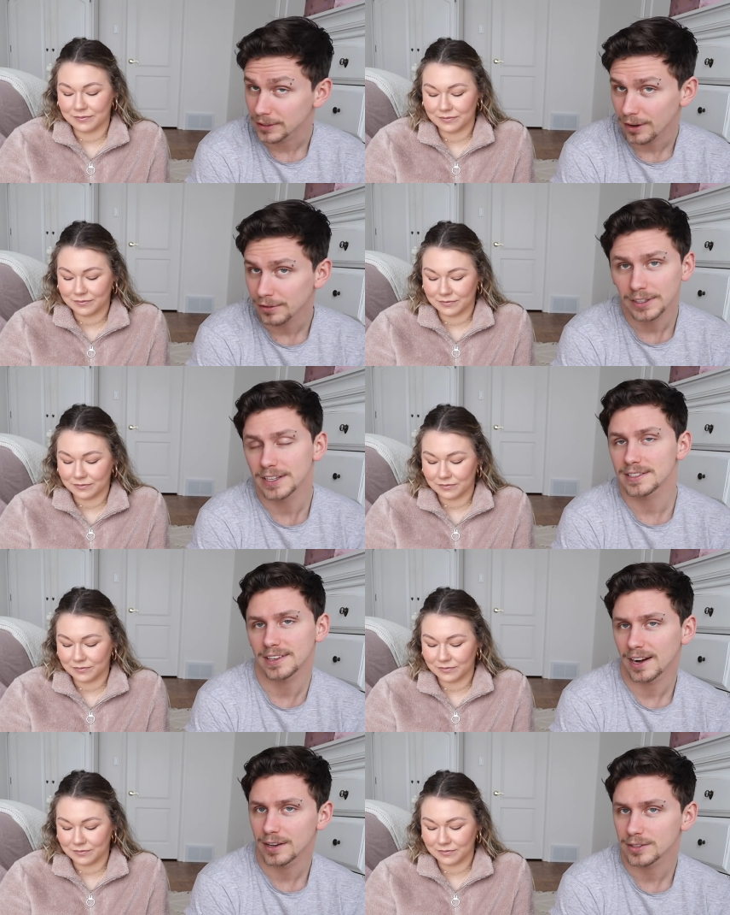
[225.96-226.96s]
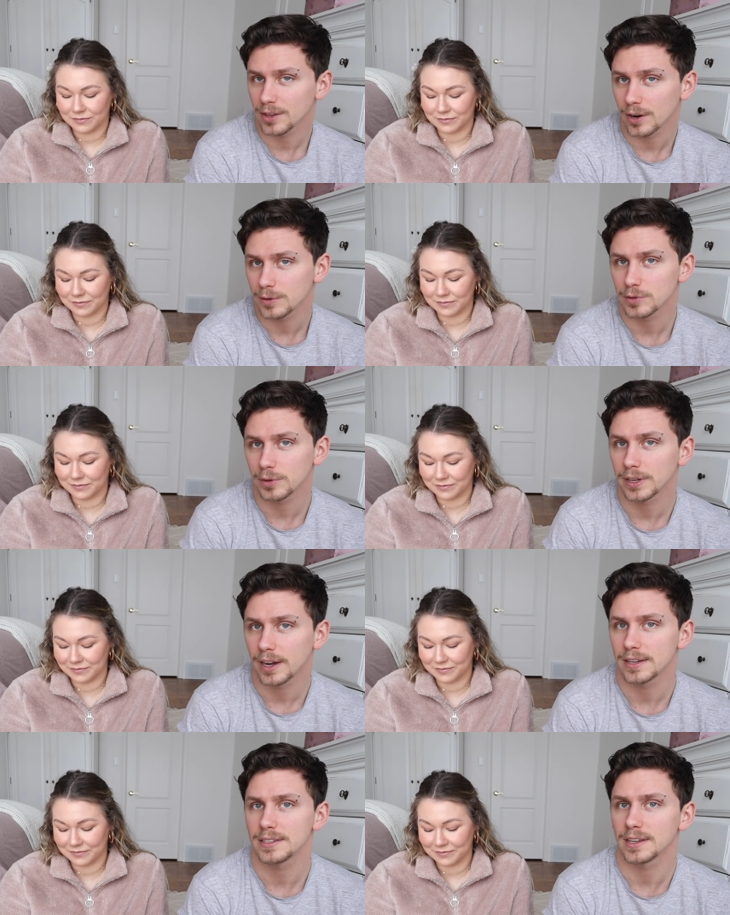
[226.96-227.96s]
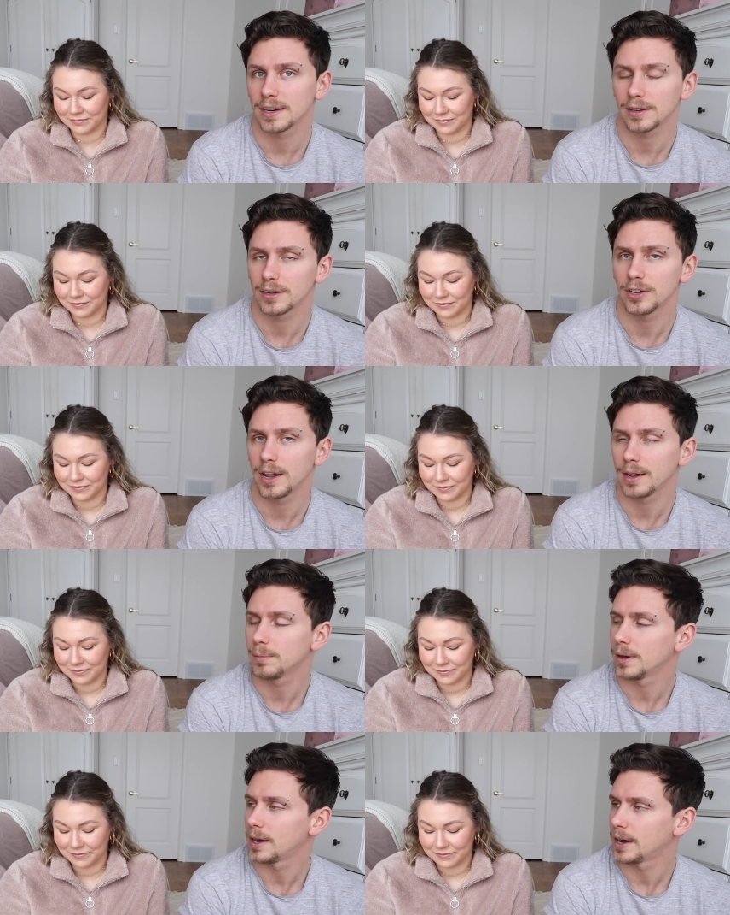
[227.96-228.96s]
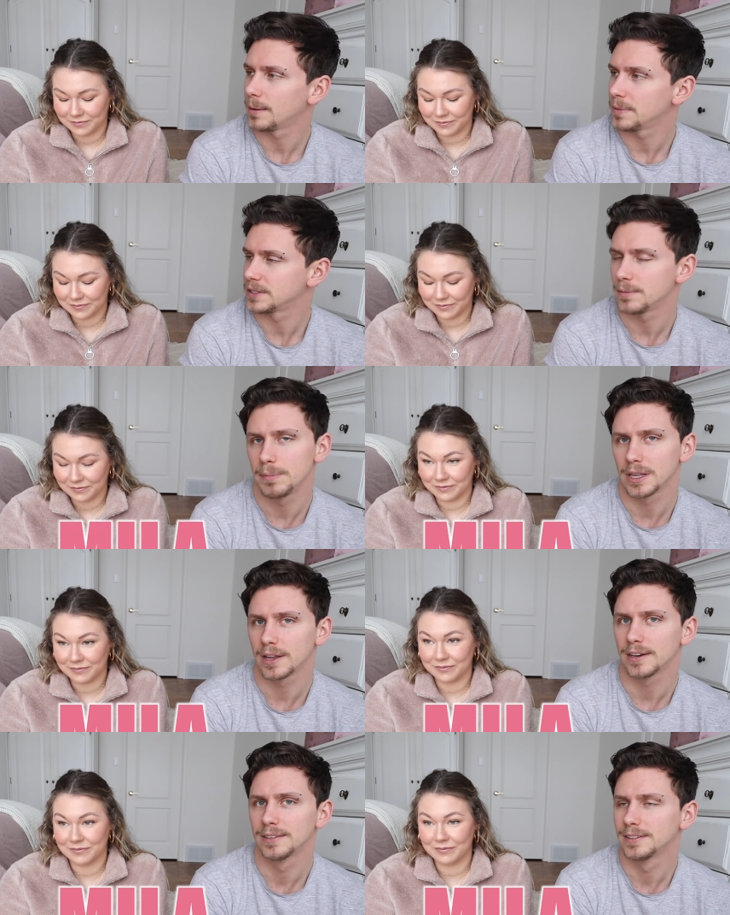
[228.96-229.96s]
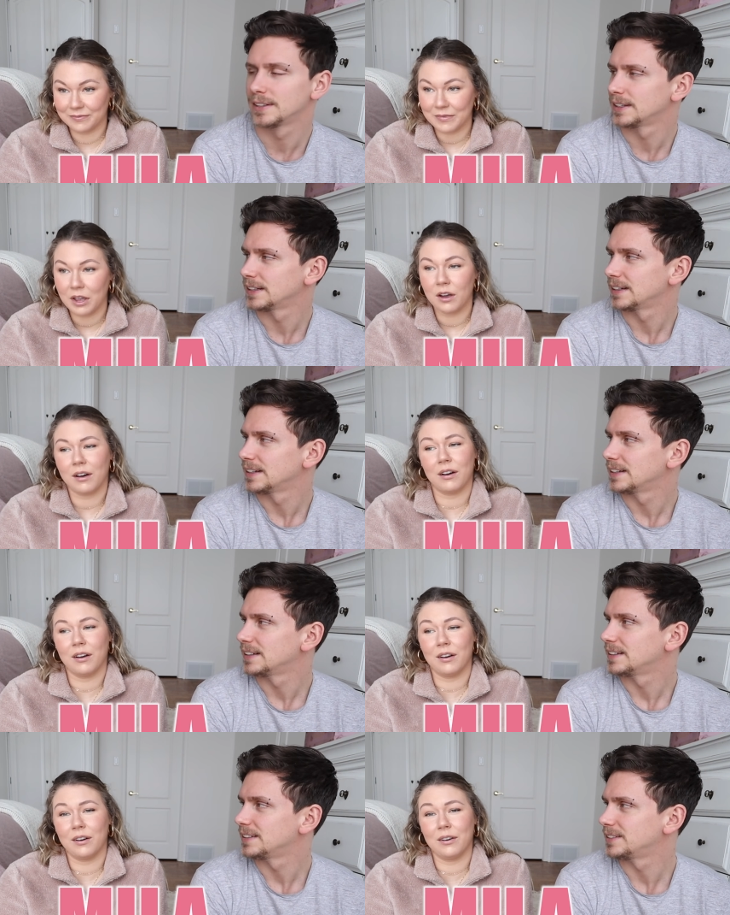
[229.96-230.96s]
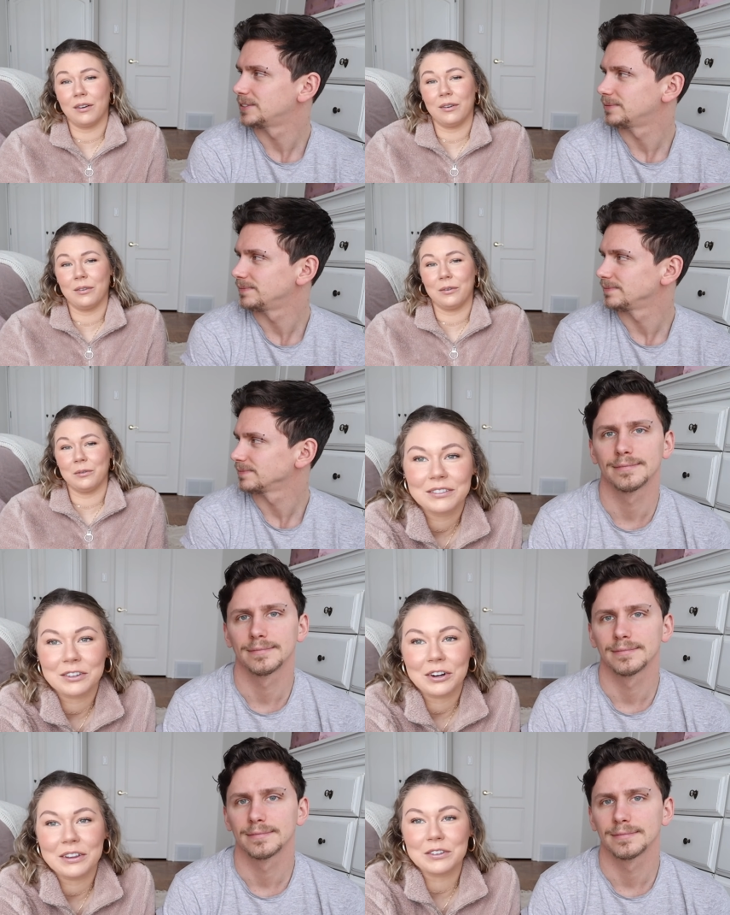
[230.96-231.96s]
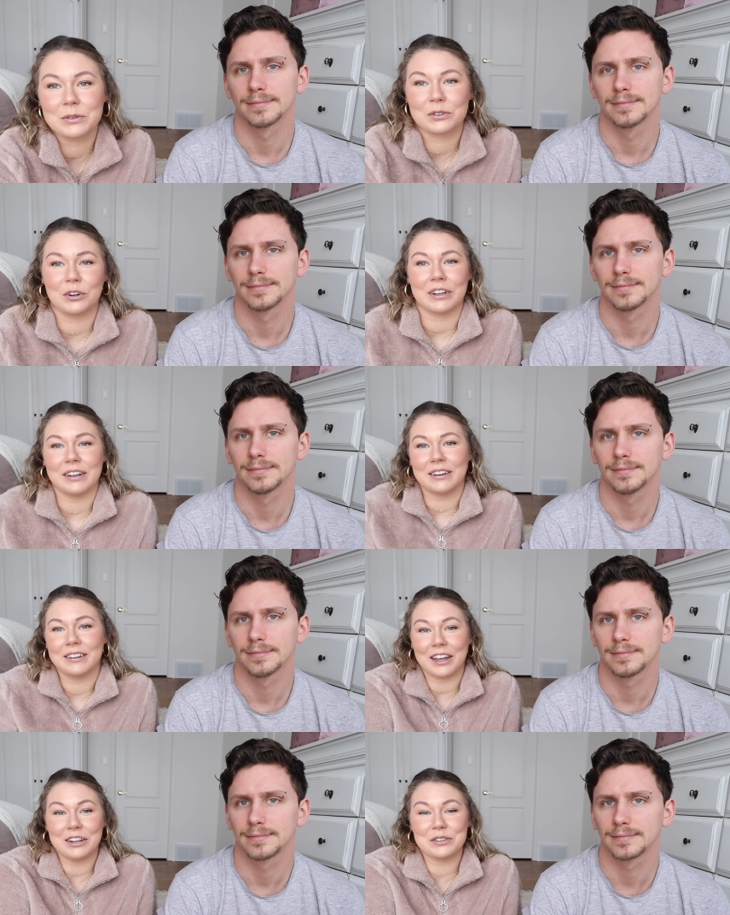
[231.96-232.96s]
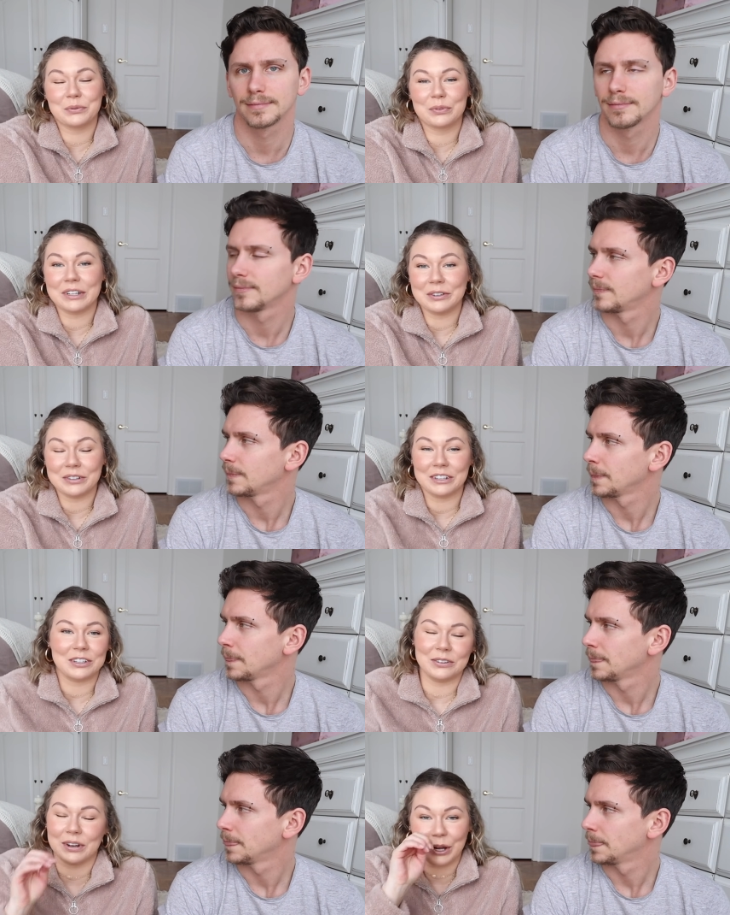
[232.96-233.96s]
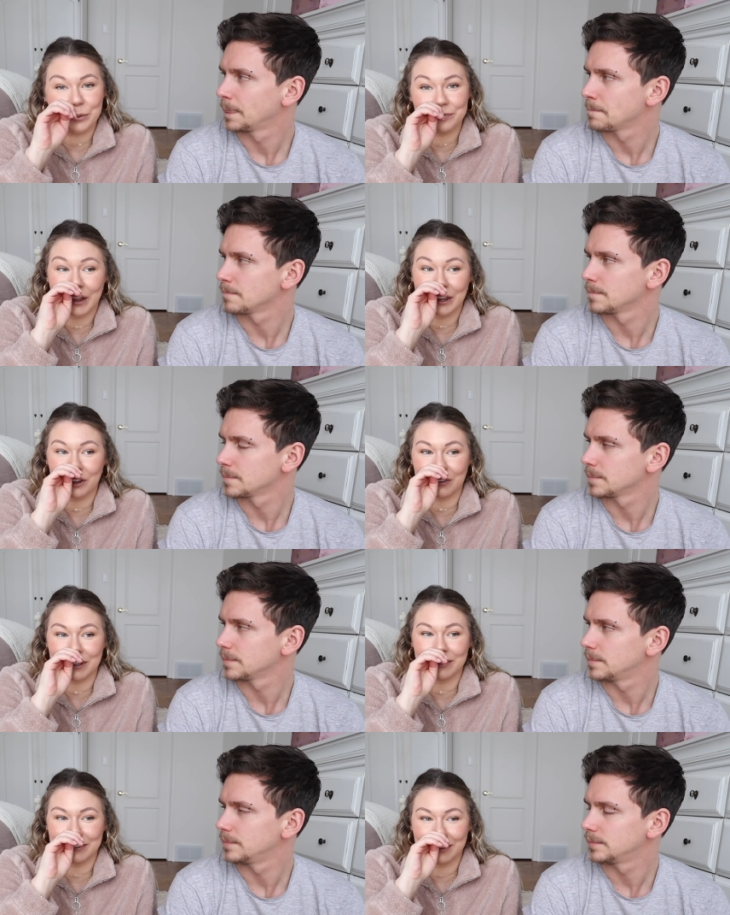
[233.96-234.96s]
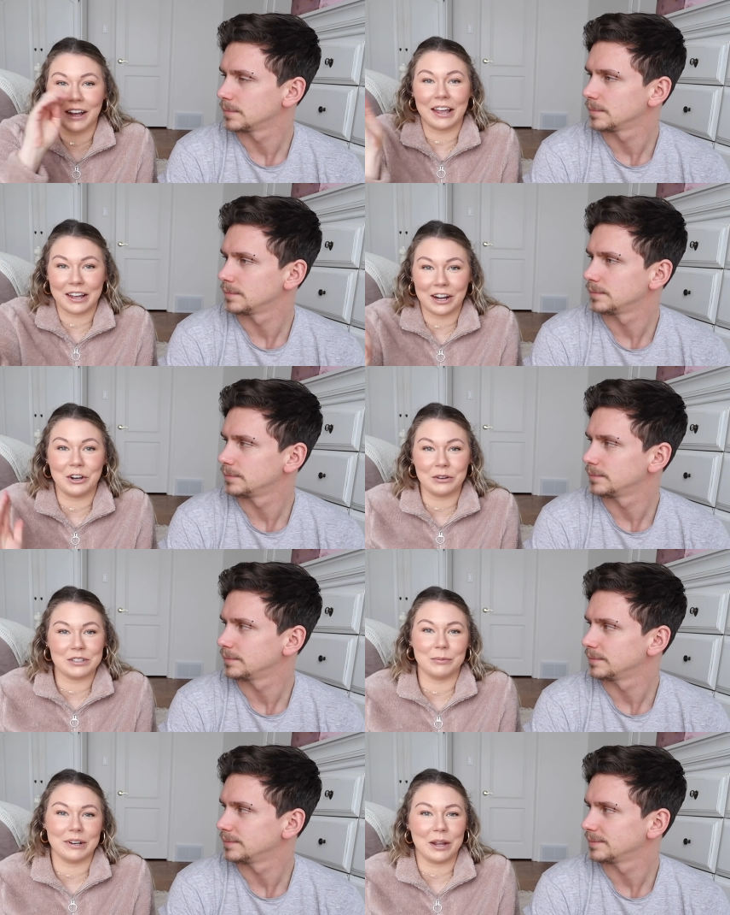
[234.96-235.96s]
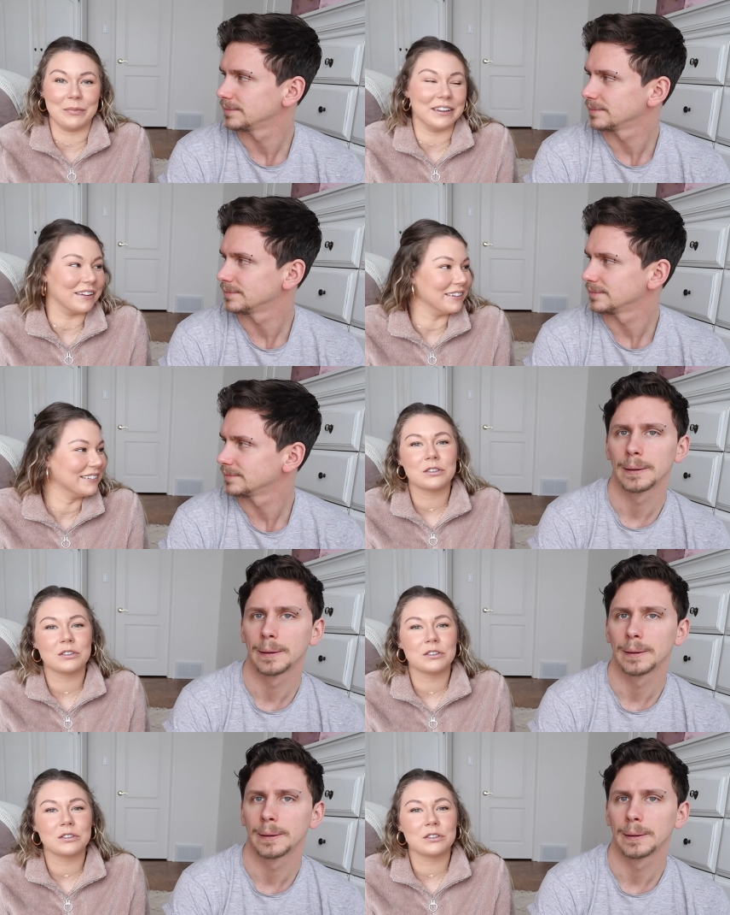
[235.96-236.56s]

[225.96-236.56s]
Speaker 1: picked off a list and I thought it was really nice and a good name, is Mila.
Speaker 2: Oh, sorry, this was crooked. That is a really, really cute name. I love it. Again, I know someone named Mila.